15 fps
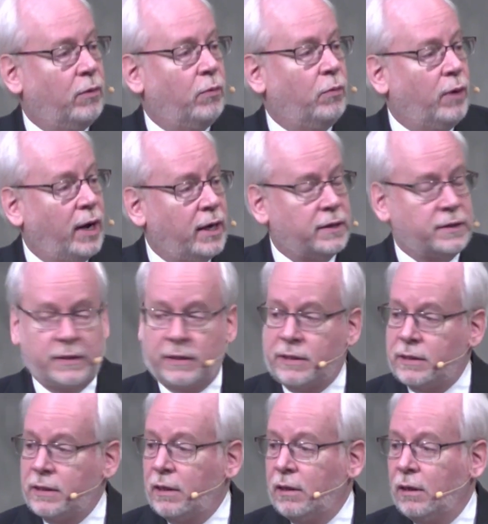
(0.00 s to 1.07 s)

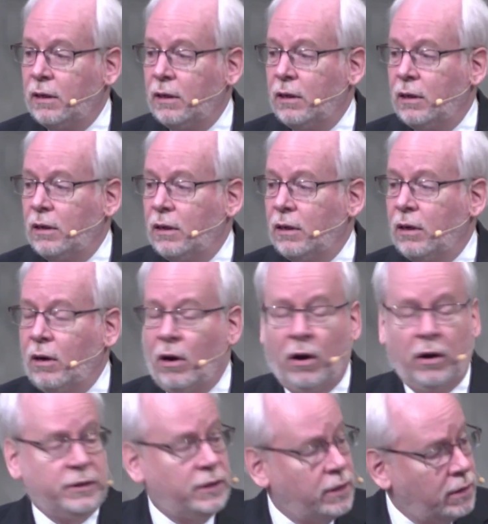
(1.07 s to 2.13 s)
rests
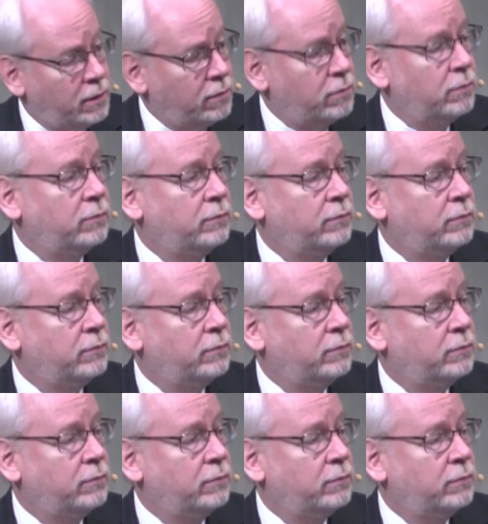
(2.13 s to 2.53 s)
on you.